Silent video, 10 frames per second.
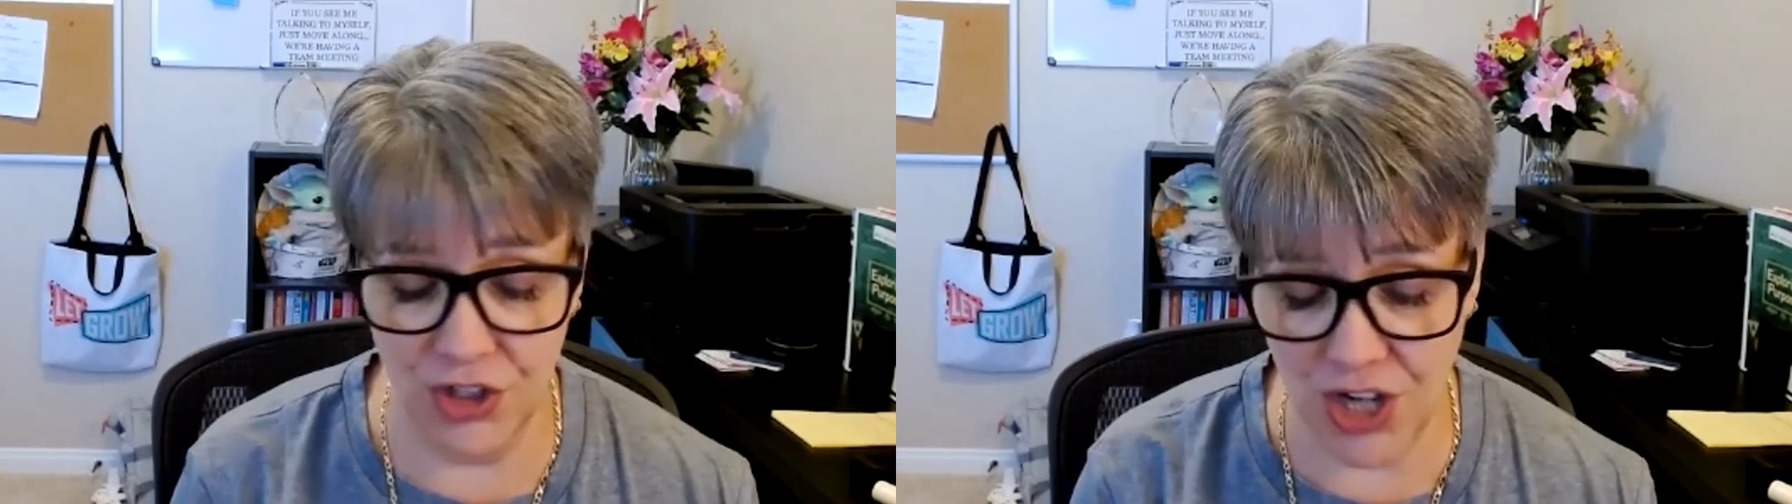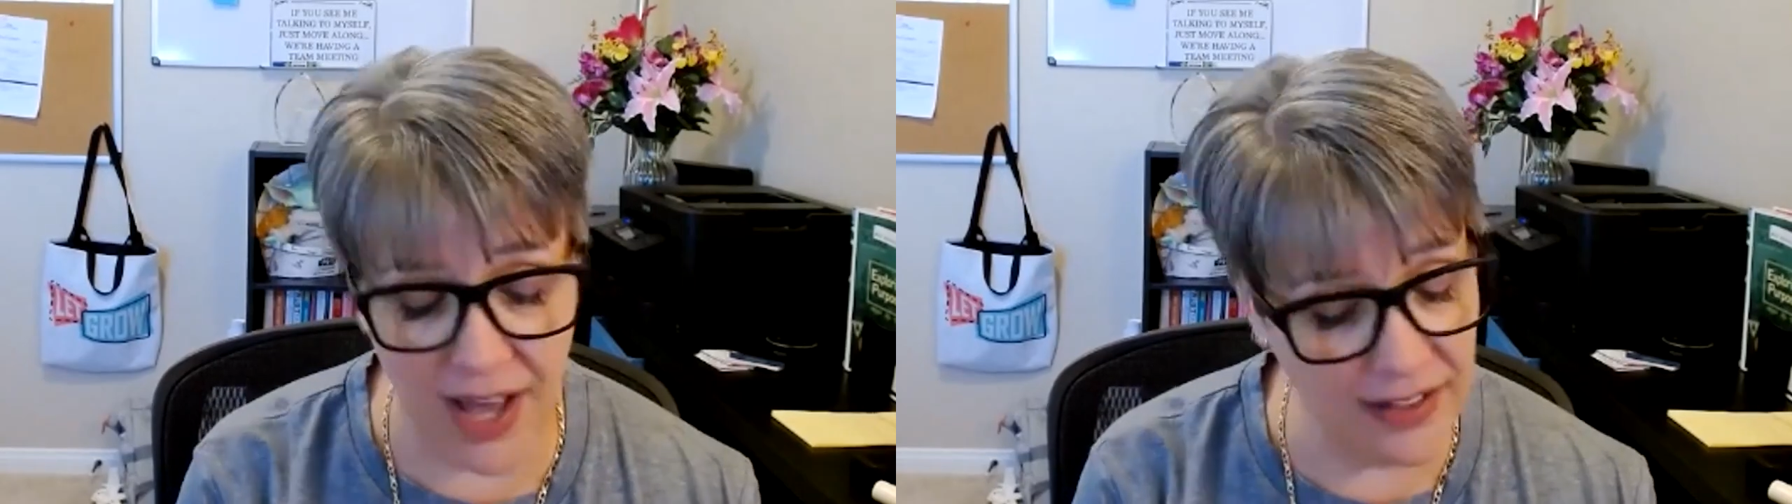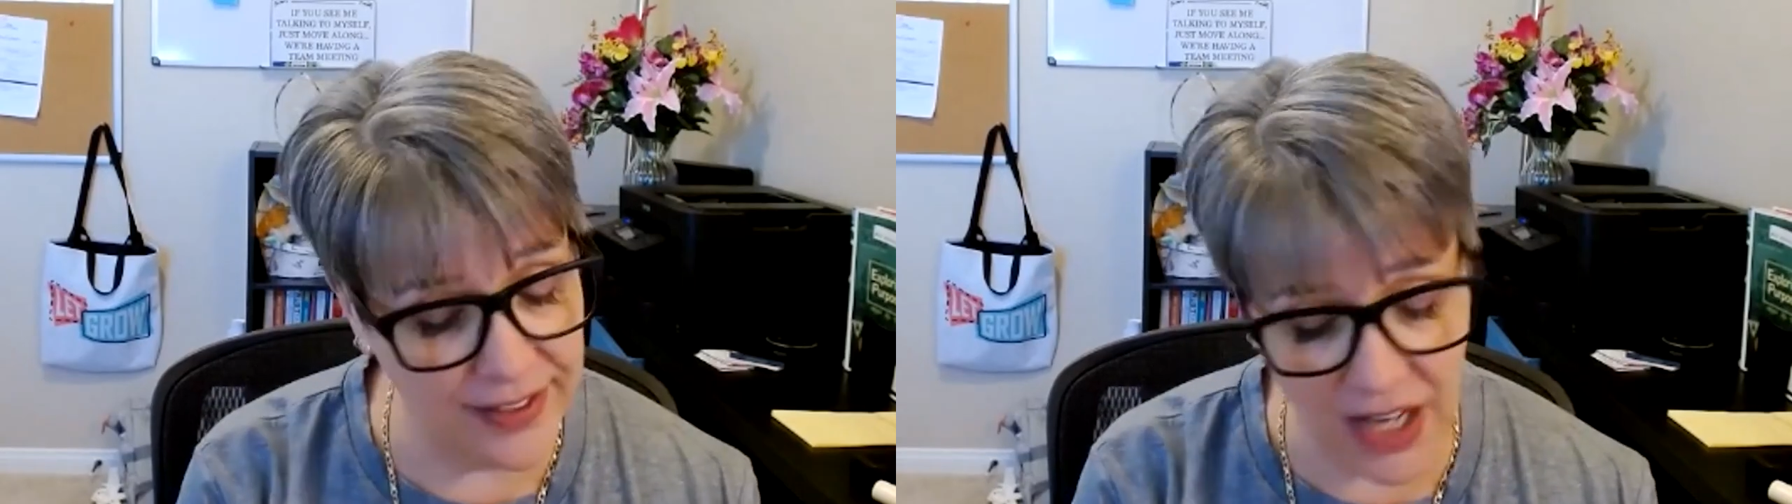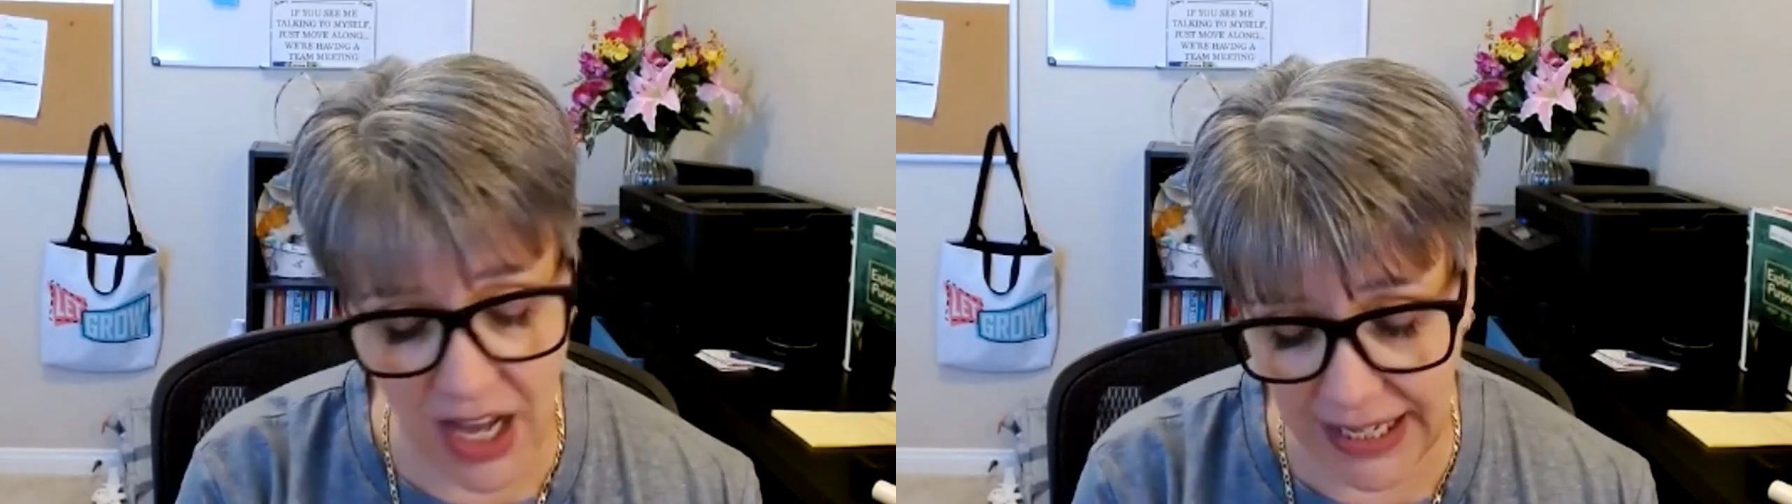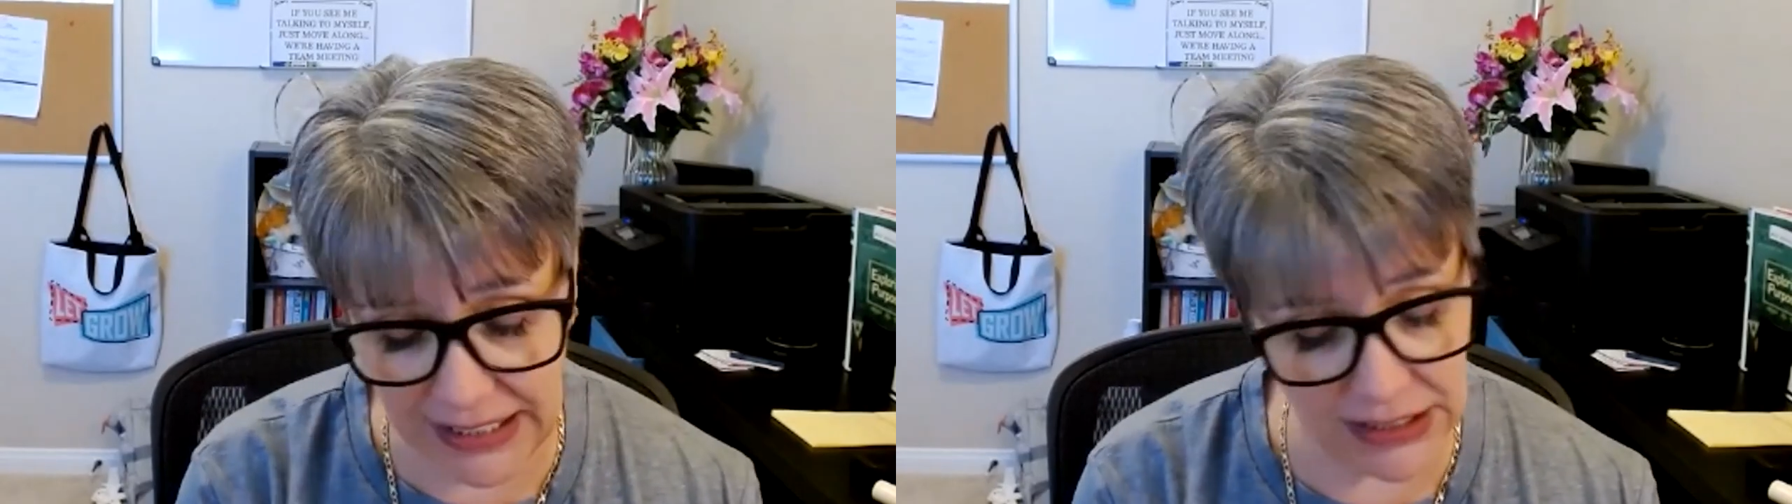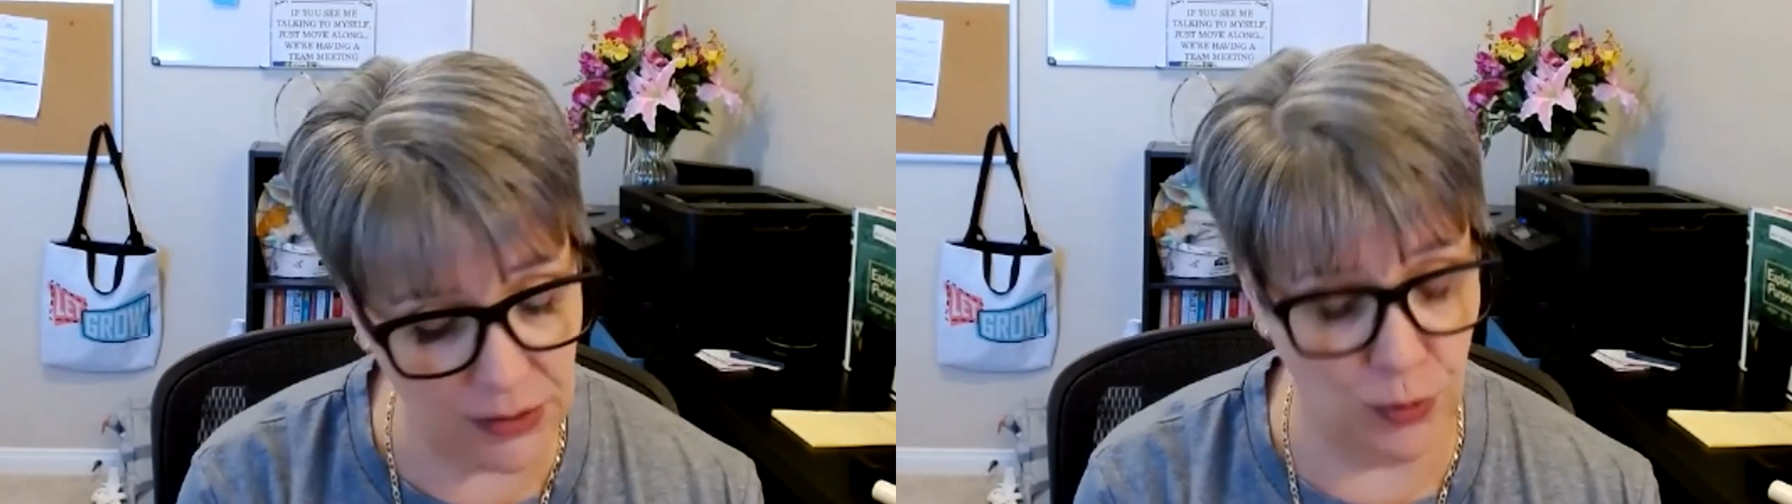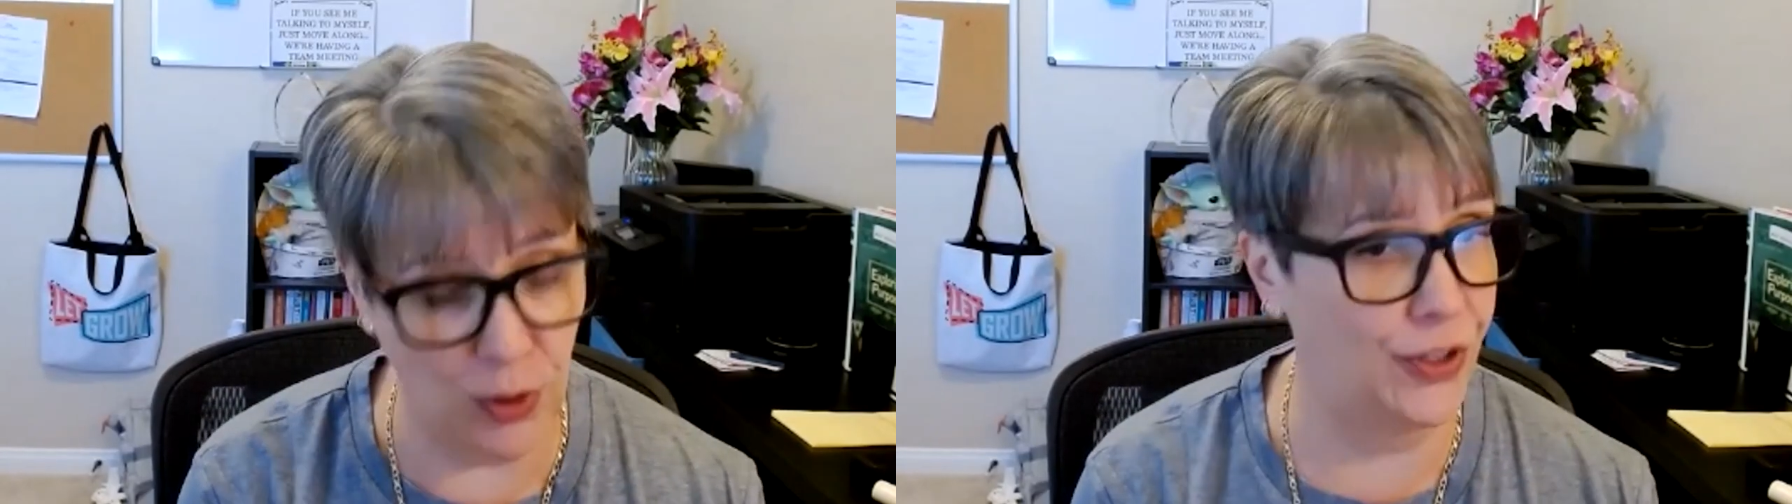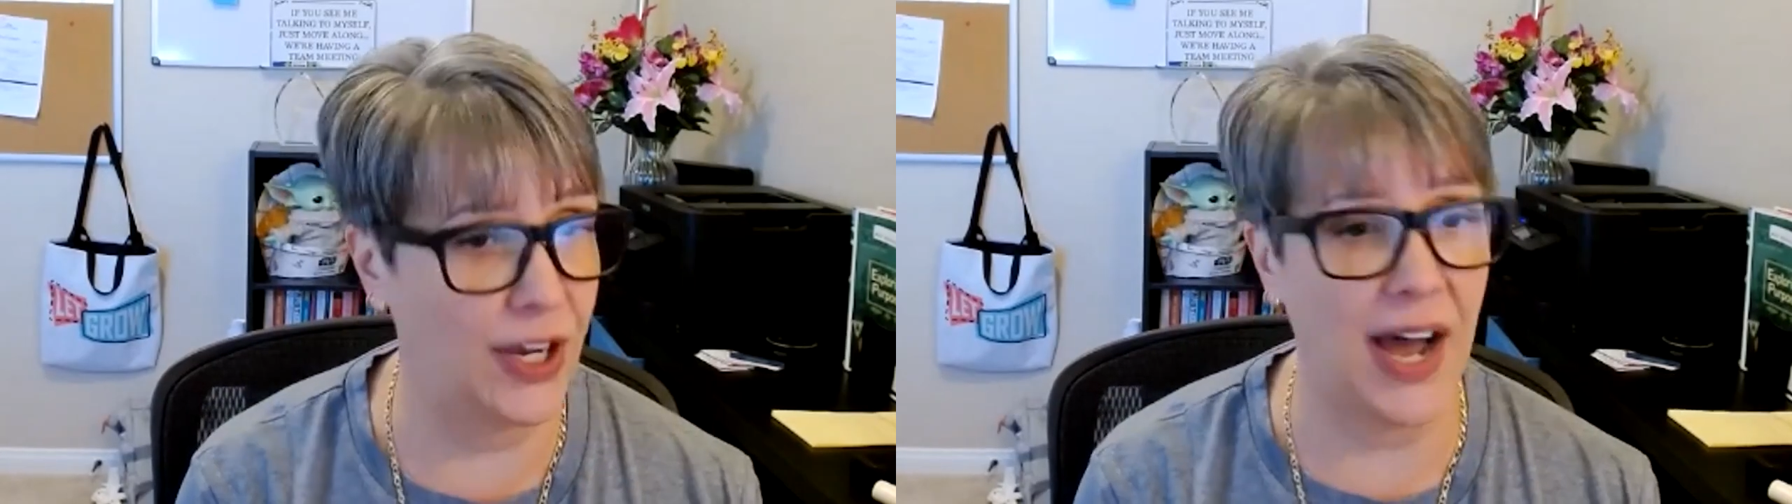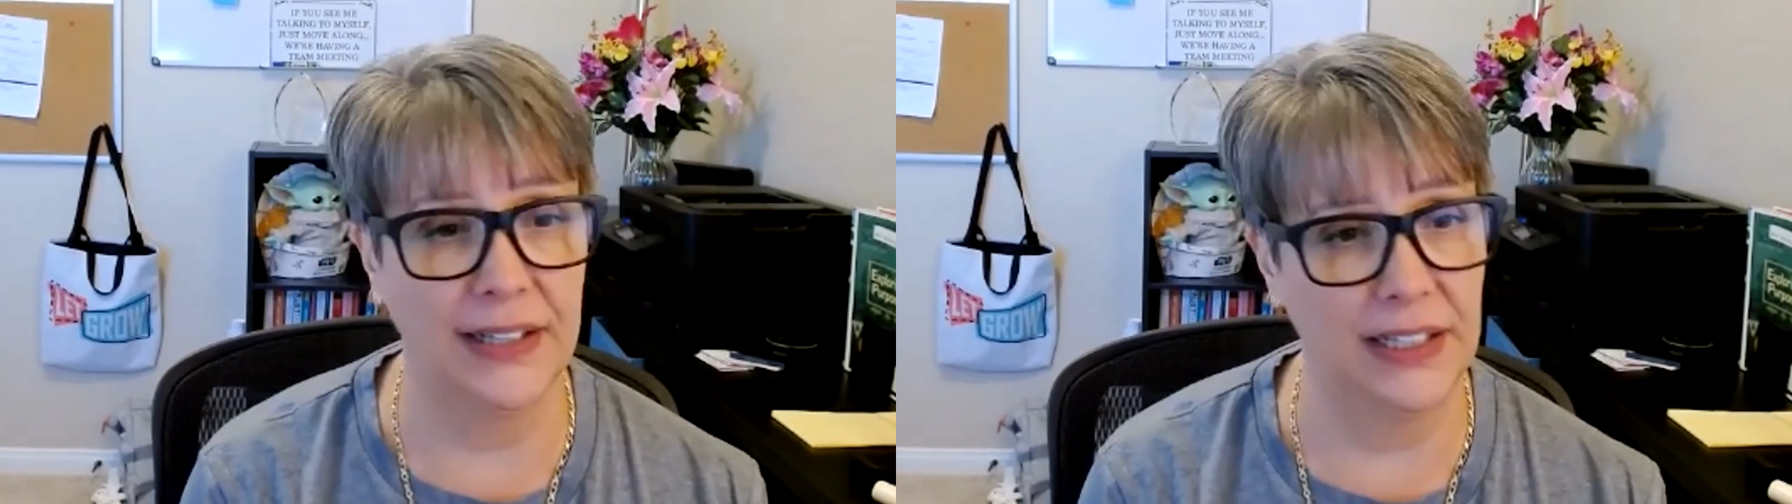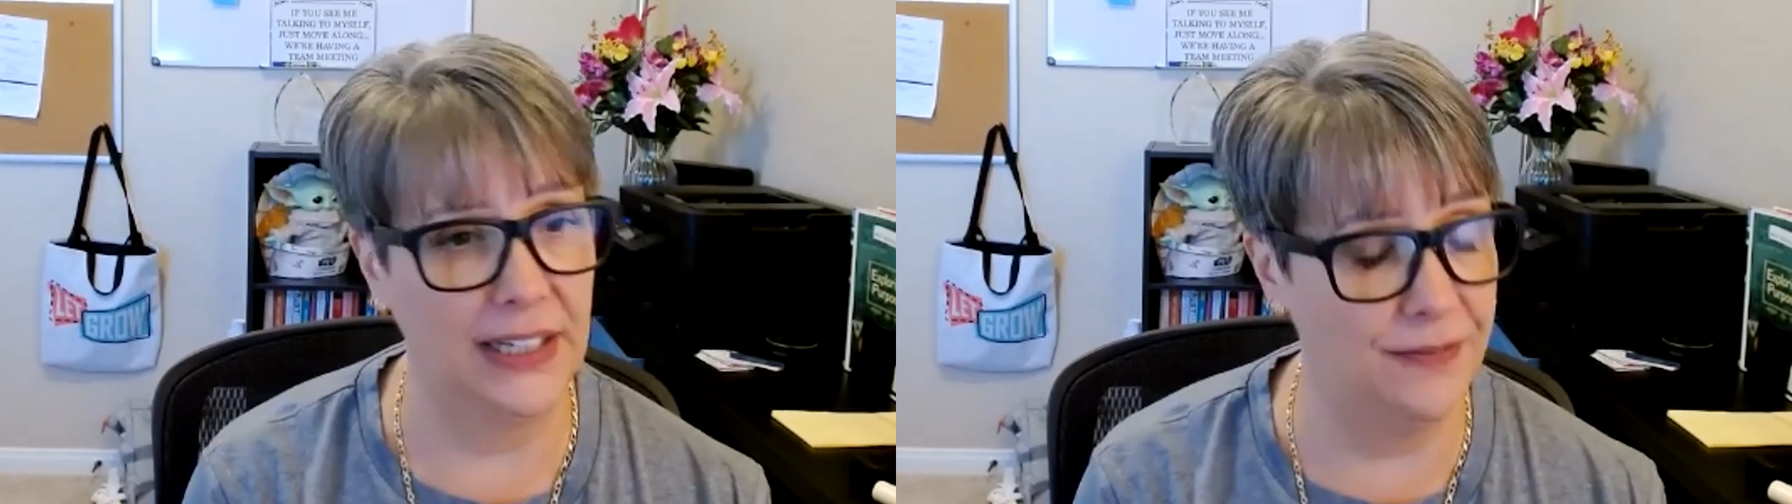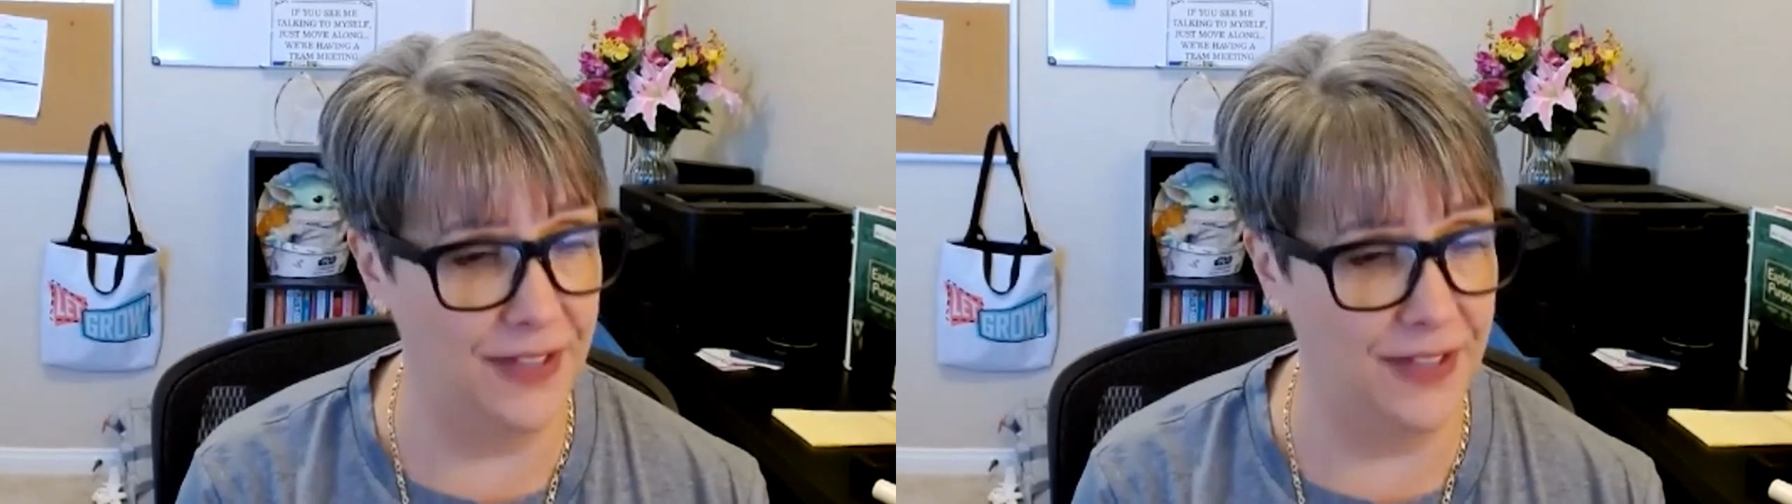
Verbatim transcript: Jonathan Haidt wrote The Coddling of